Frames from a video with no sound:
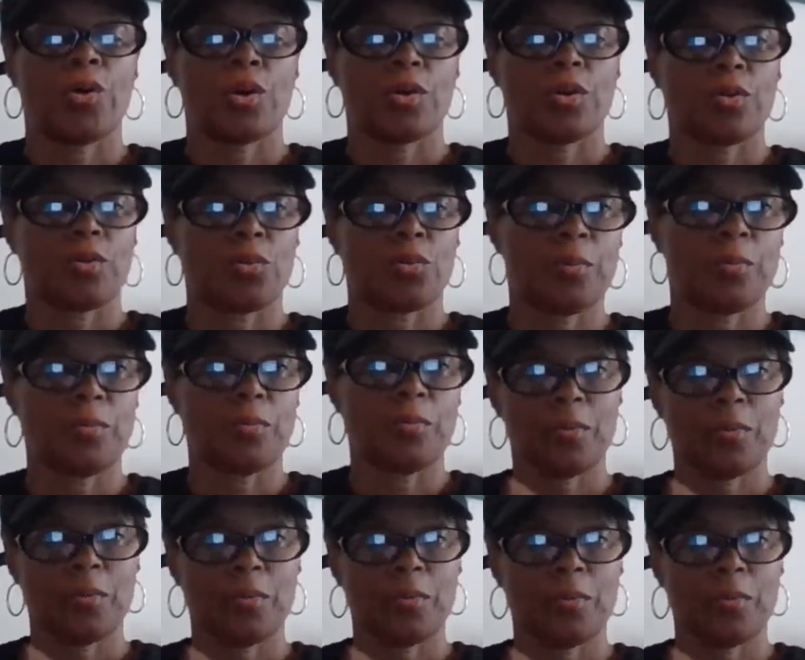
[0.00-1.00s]

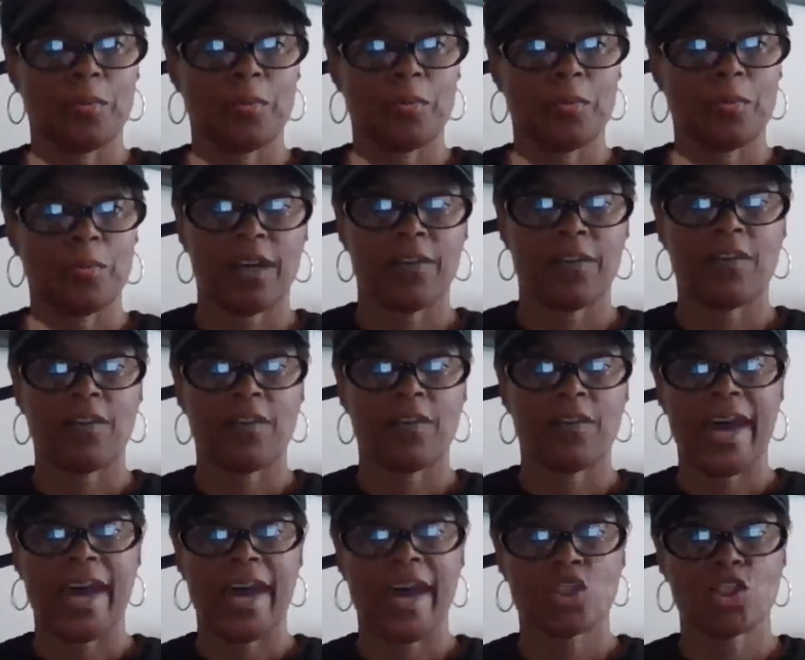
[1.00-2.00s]
remember, whatever
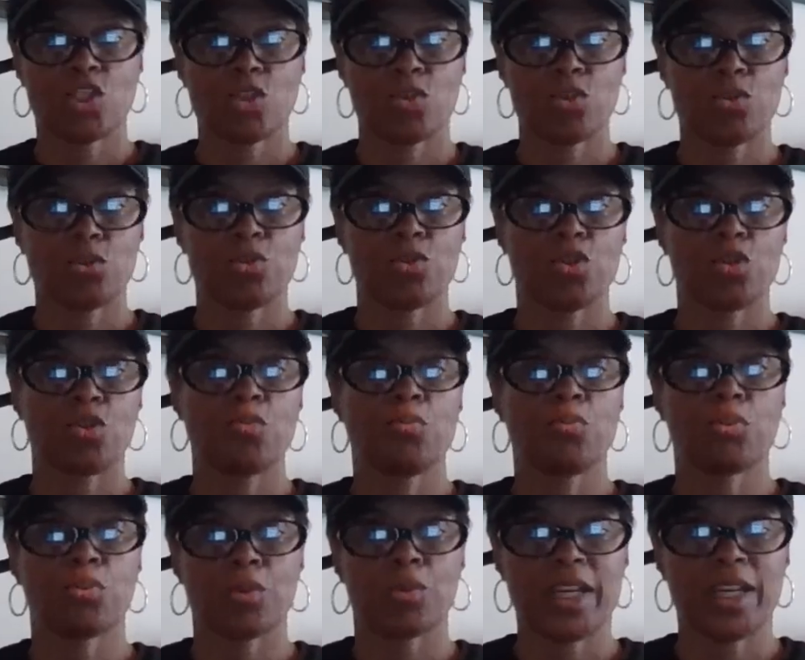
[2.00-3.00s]
attitude you
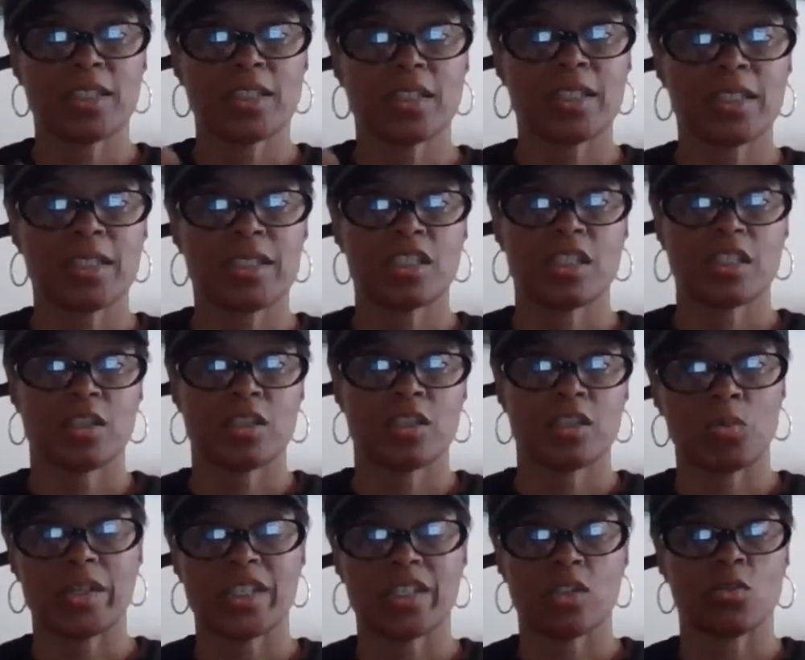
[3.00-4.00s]
bring to the
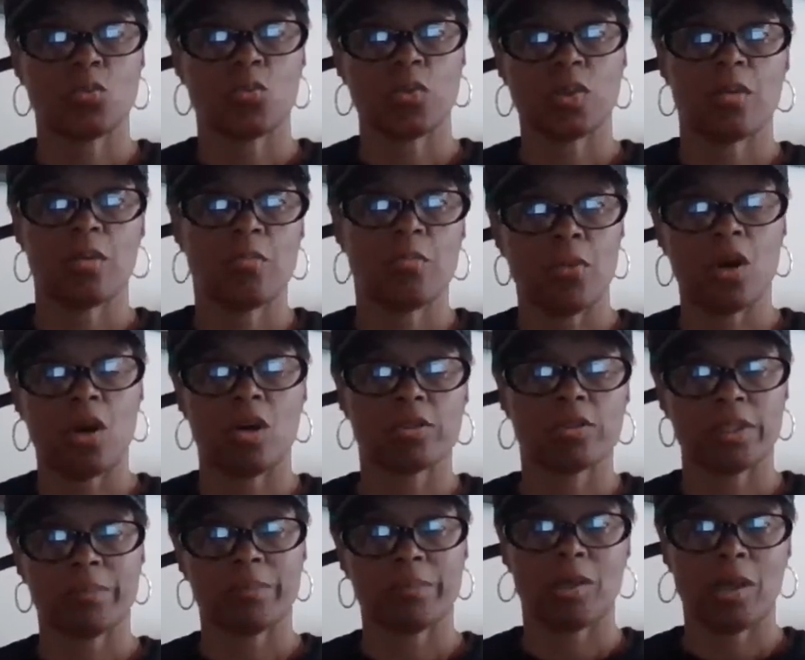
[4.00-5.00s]
situation will
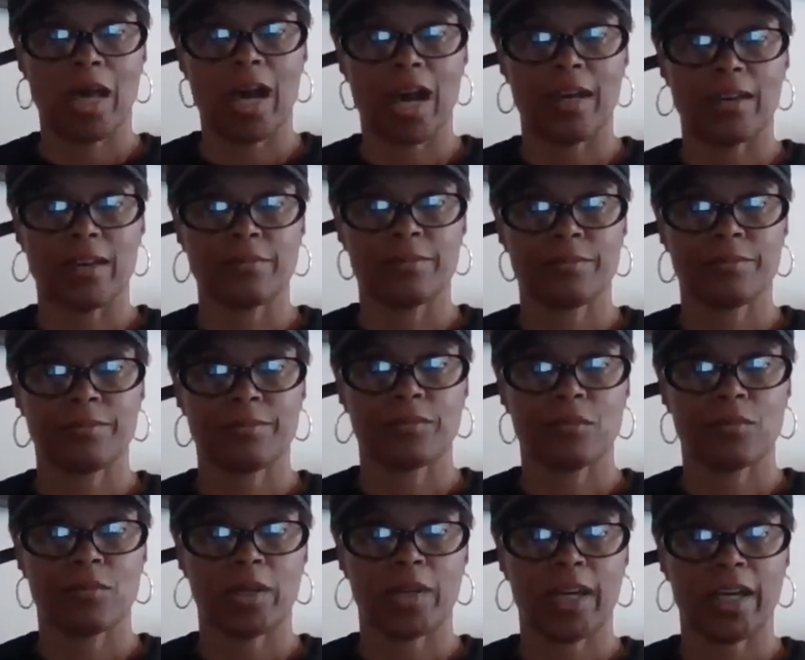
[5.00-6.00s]
multiply.
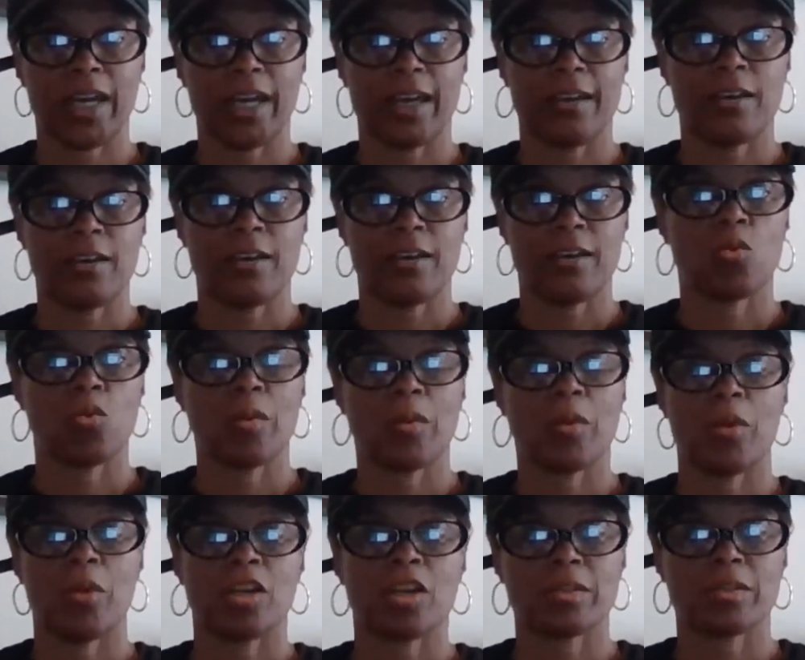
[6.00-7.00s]
Okay? Will
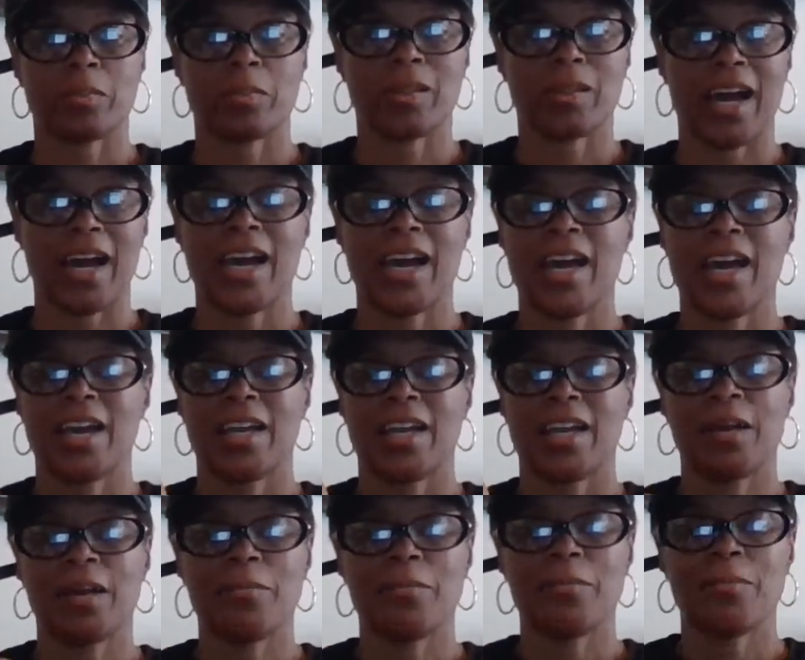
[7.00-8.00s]
multiply.
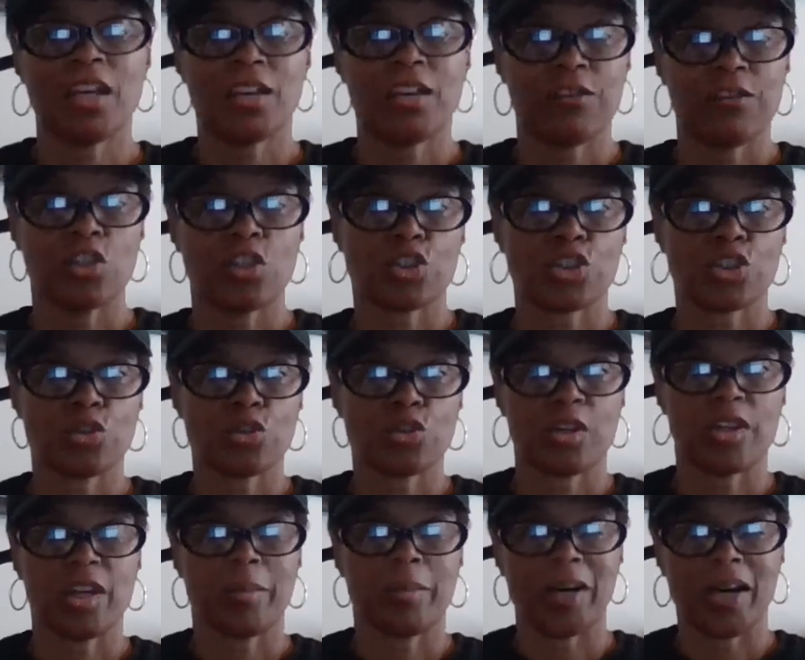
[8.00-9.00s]
Let me give you a
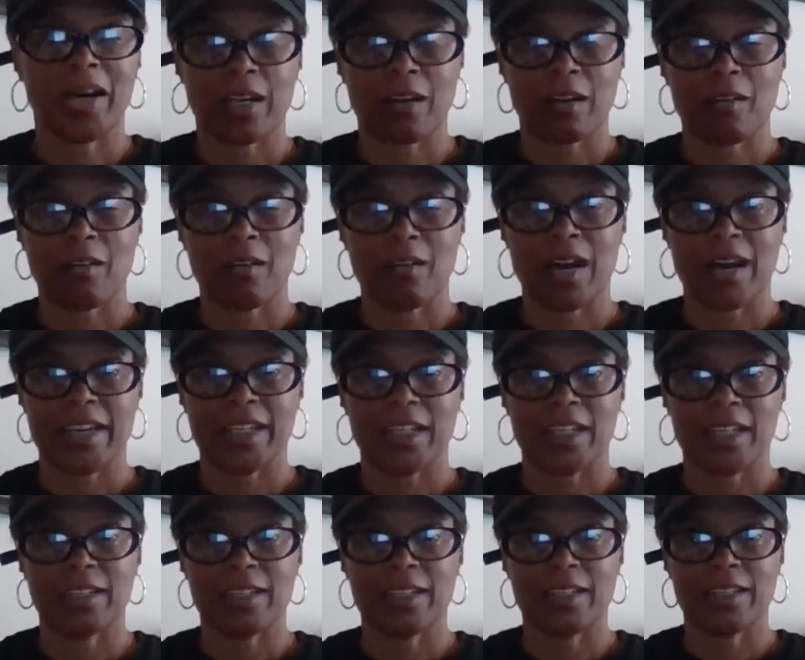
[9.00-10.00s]
story about a
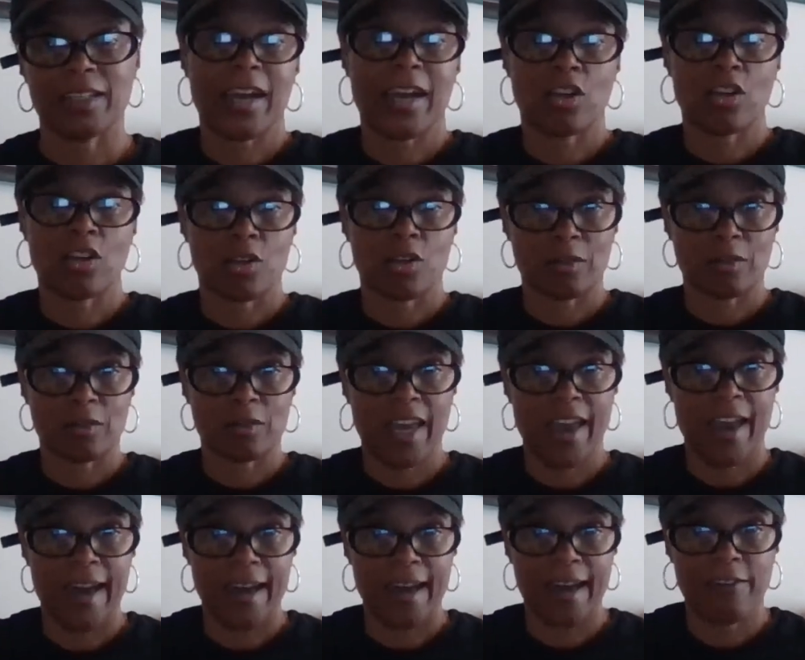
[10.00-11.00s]
client that I currently
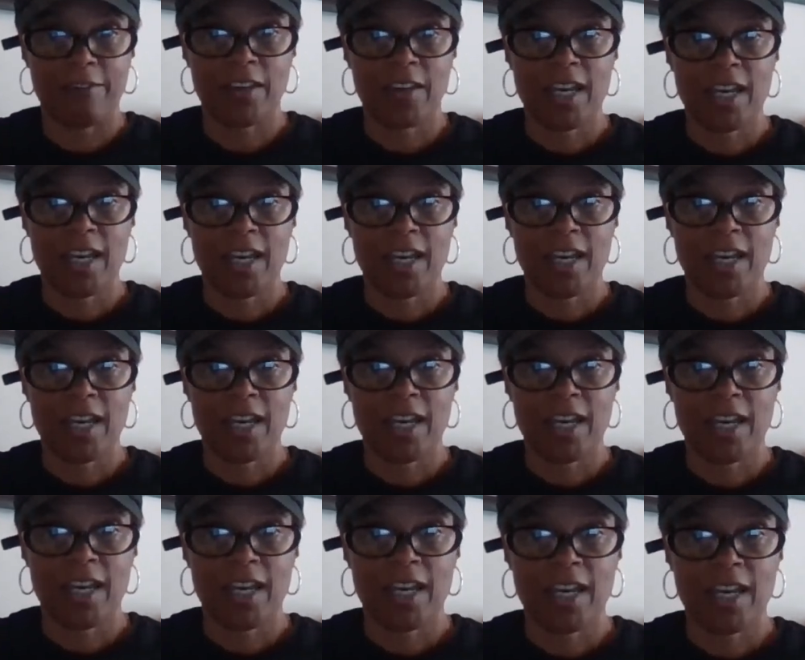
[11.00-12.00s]
have,
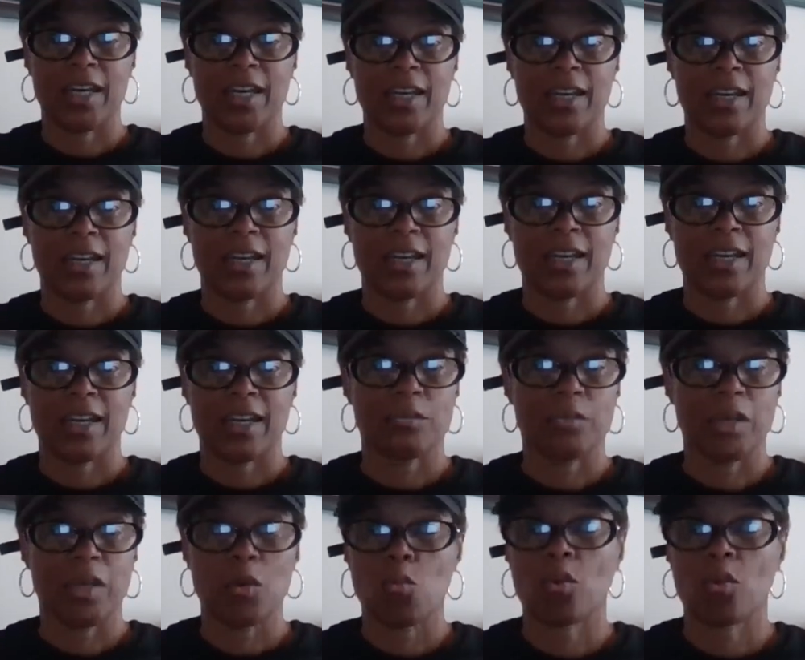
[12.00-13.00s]
that
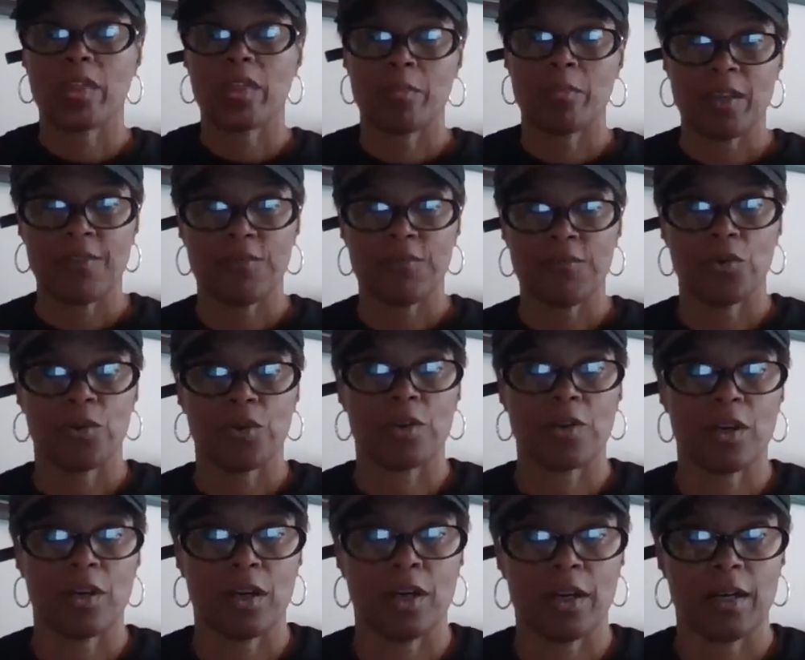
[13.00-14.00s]
been with me for
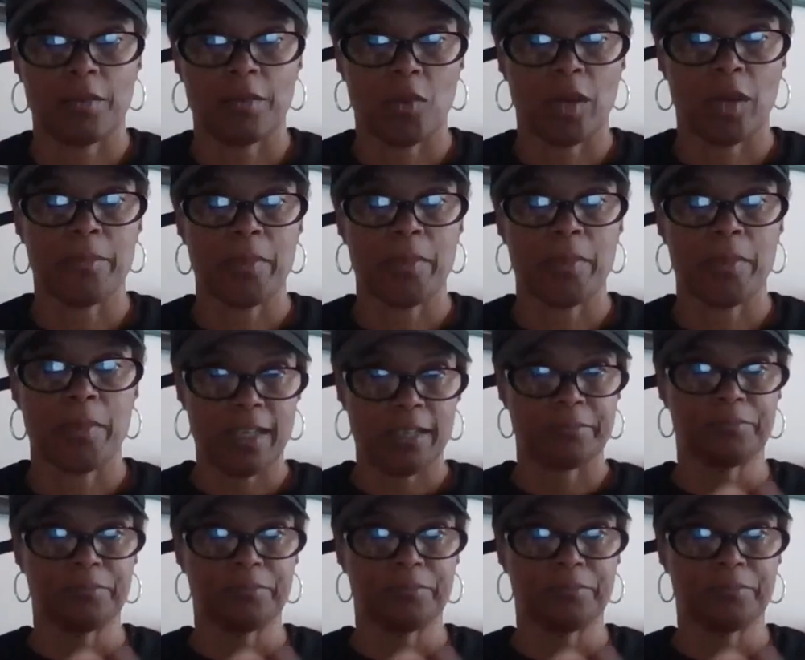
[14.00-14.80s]
a minute.